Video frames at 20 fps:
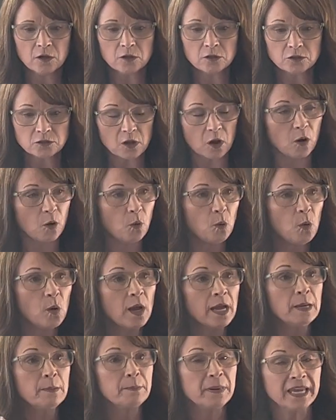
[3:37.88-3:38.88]
So
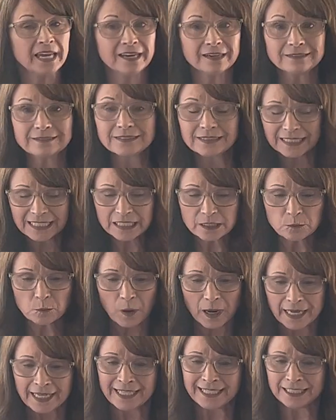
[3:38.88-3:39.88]
Peter did
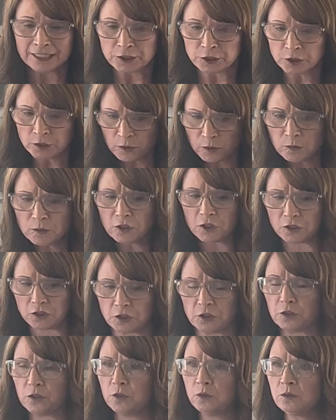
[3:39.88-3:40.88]
what he knew to
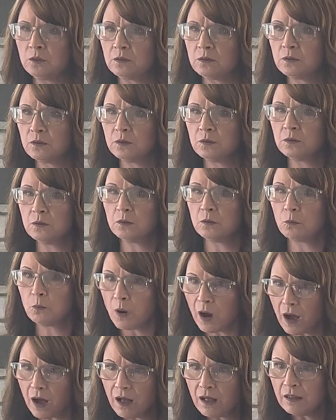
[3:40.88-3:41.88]
do
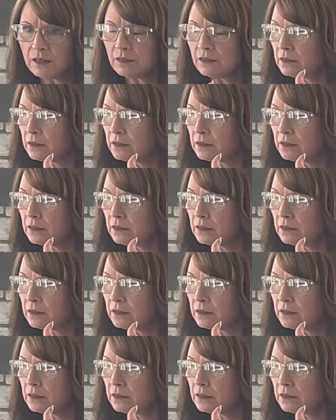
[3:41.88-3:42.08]
while